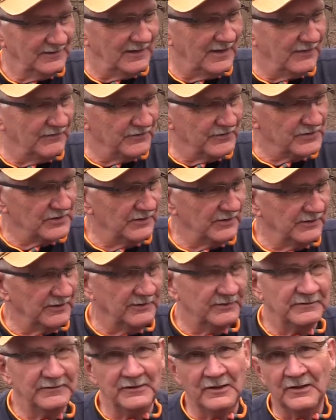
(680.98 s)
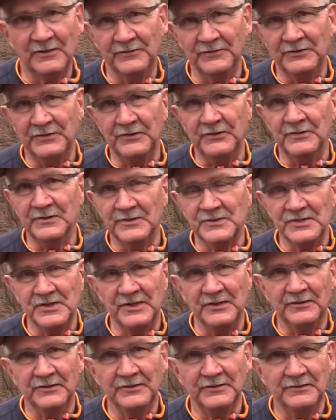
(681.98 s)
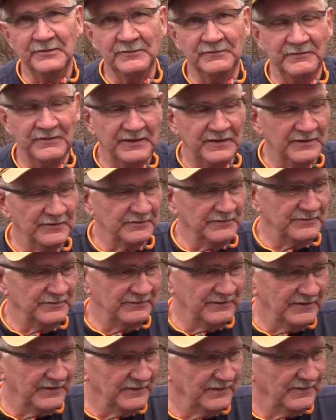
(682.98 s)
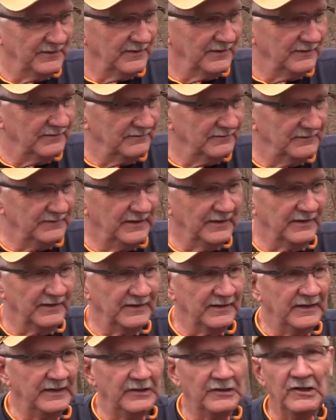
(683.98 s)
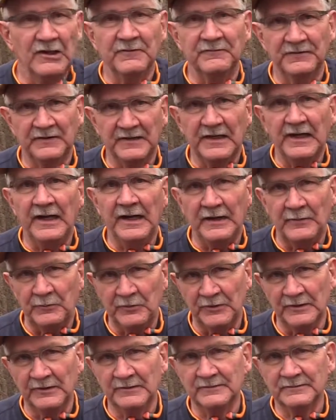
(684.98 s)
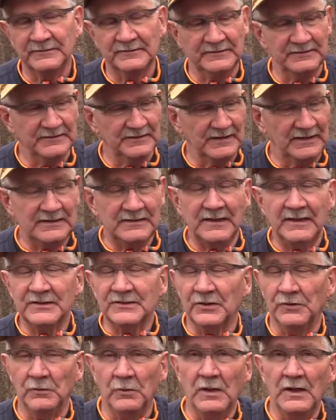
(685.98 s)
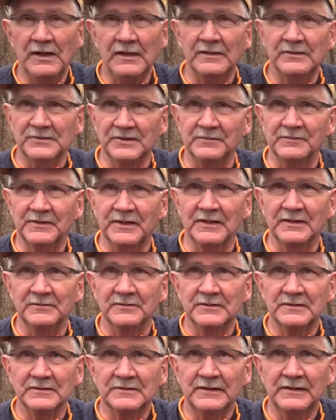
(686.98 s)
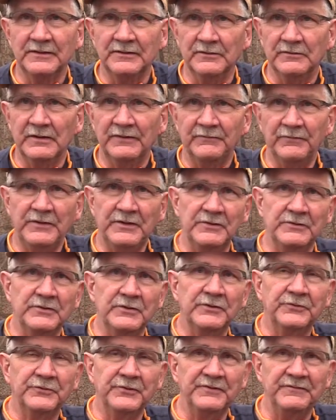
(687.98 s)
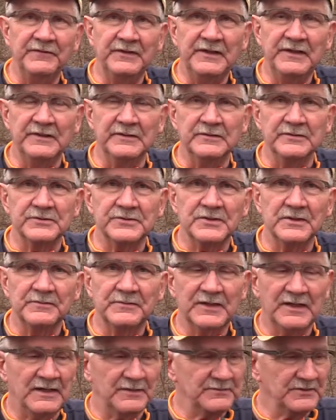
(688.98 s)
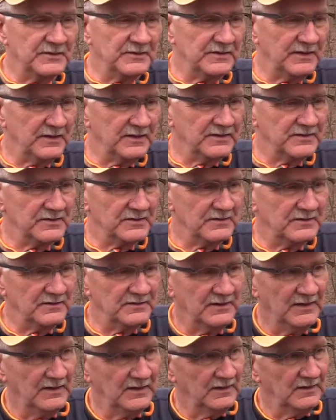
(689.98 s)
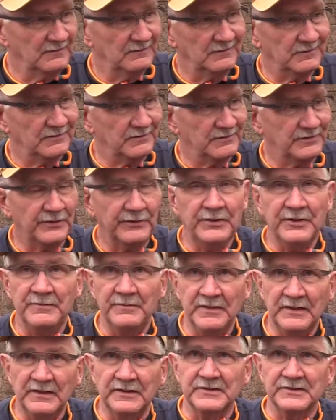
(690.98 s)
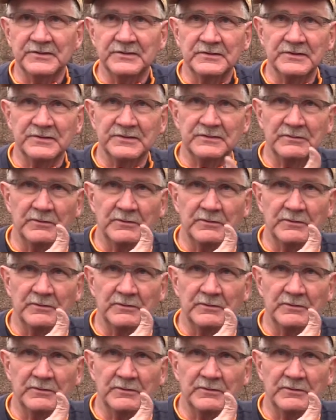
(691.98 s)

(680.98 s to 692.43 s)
obviously, y'all that do this know you do a video and you gotta get it off the camera. That takes a while sometimes. If we do 2 or 3 videos, sometimes it takes like 30 minutes just